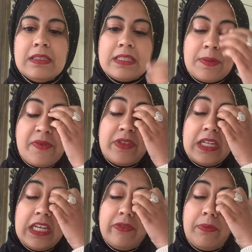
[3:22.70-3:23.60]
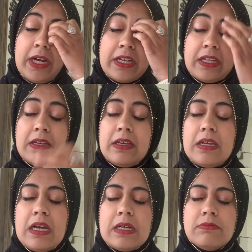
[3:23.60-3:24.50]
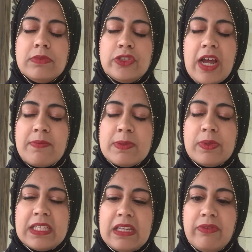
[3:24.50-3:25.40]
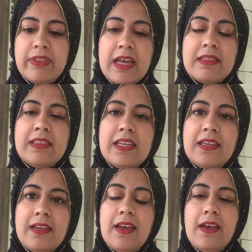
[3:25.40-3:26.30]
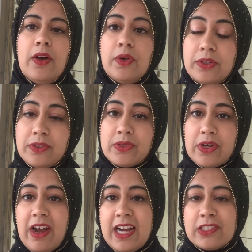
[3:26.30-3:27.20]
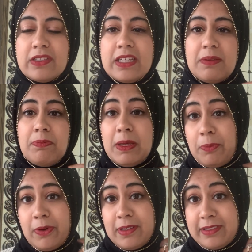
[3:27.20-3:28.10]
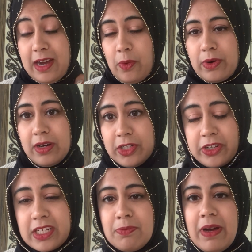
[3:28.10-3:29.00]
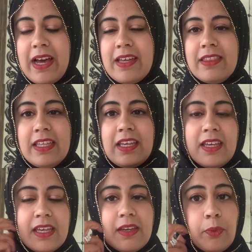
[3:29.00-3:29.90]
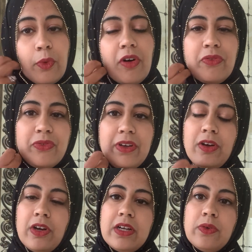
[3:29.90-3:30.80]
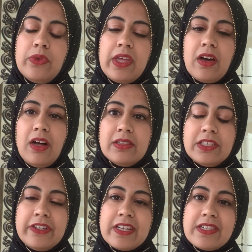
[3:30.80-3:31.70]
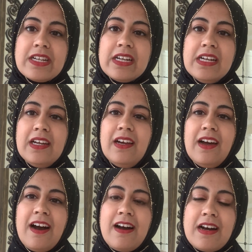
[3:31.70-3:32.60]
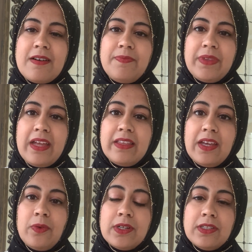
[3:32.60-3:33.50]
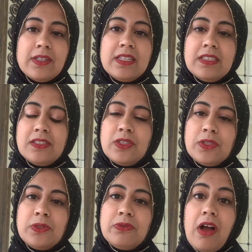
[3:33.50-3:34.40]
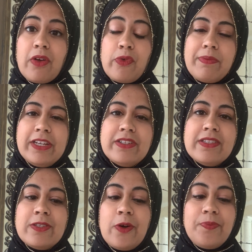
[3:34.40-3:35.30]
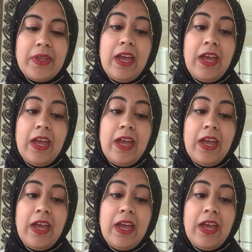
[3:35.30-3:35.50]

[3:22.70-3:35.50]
some of the Native American tribes believe that the hoodoos are actually people that were tricked by the wolf, or who they called the trickster, and they were turned into rock formation. So